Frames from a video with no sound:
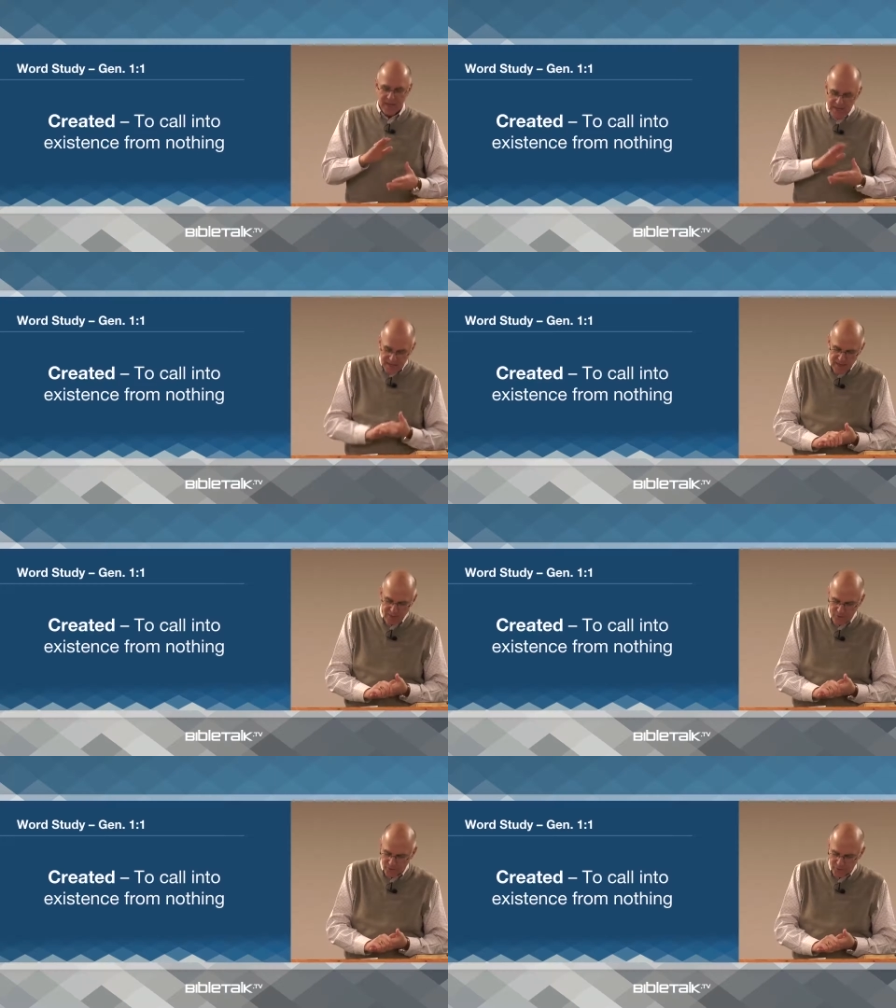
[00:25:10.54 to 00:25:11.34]

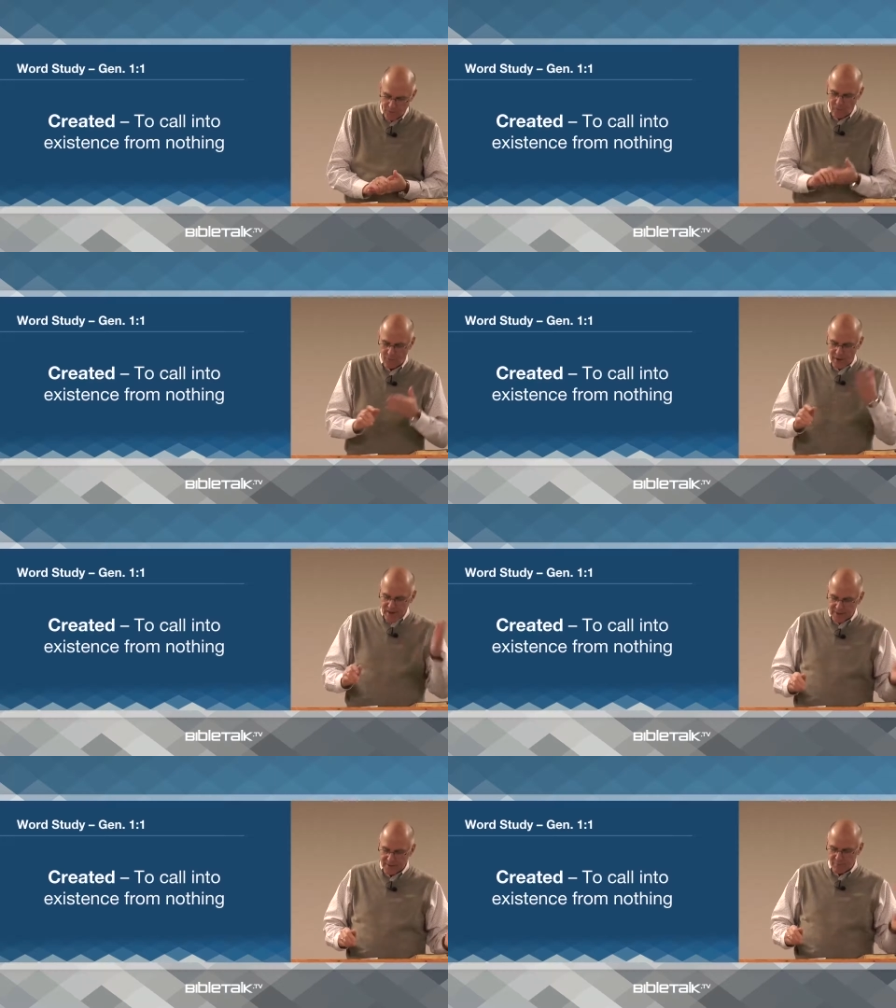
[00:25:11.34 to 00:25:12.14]
Either
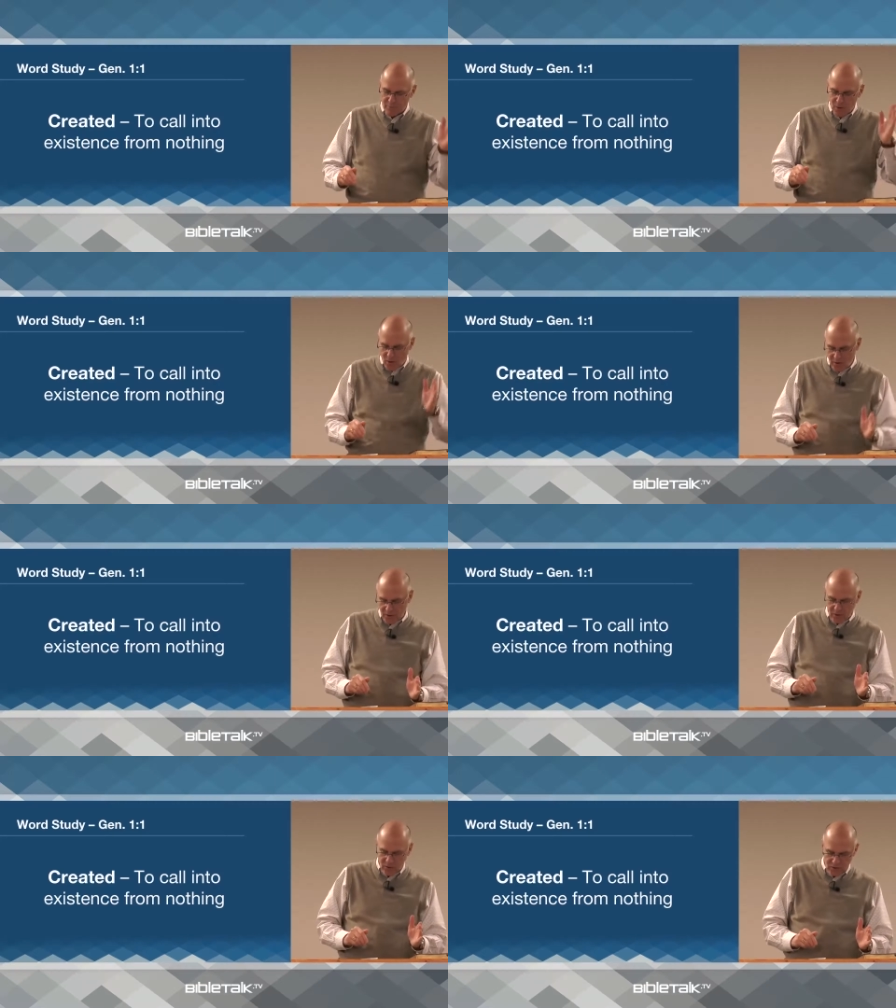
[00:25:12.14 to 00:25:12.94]
random
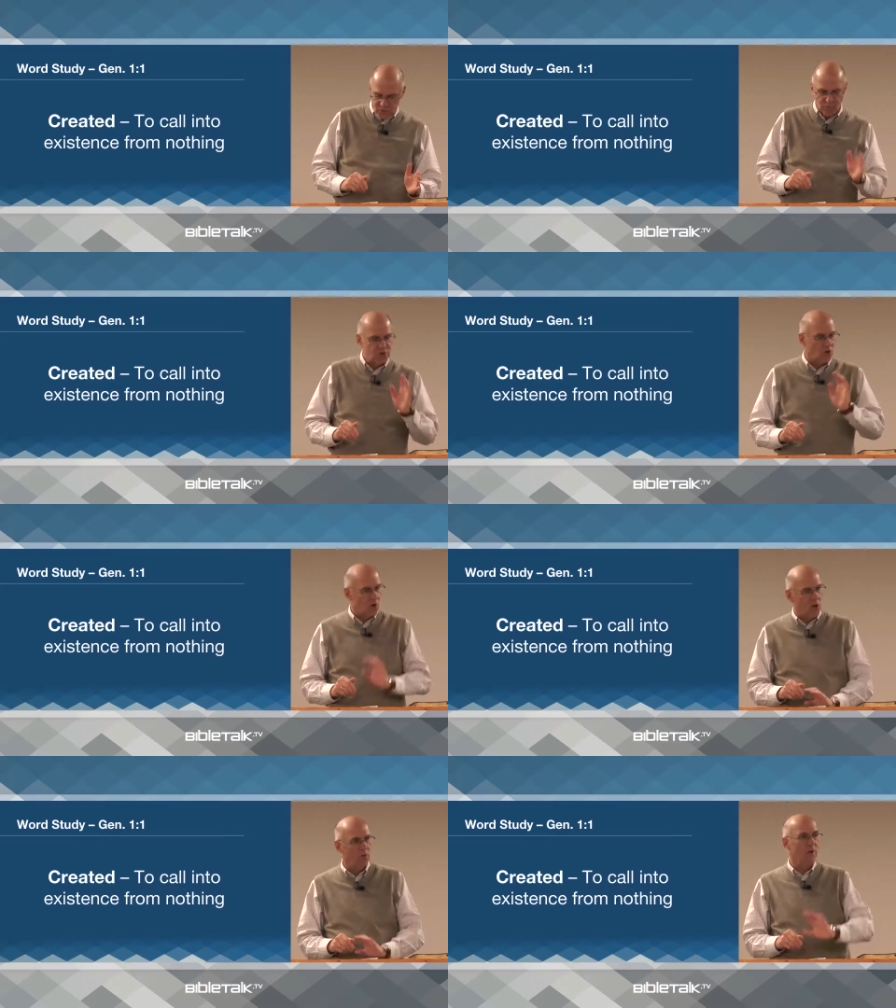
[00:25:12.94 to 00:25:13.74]
particles which
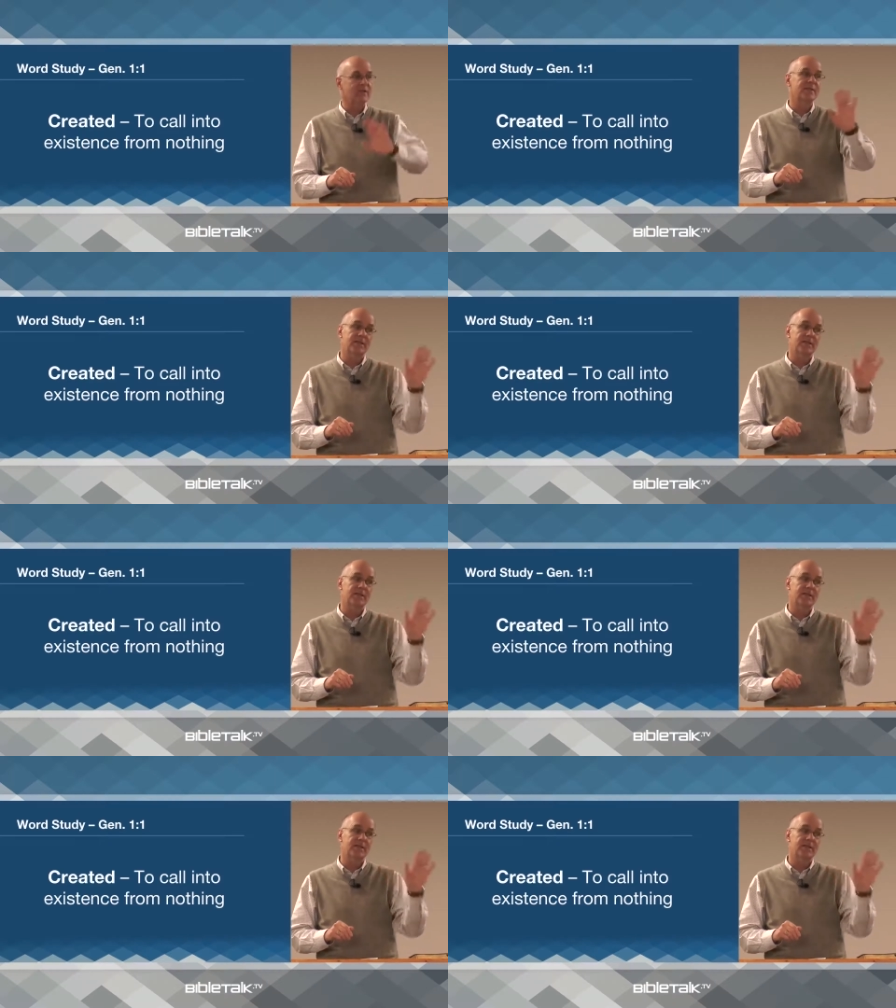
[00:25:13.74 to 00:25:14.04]
always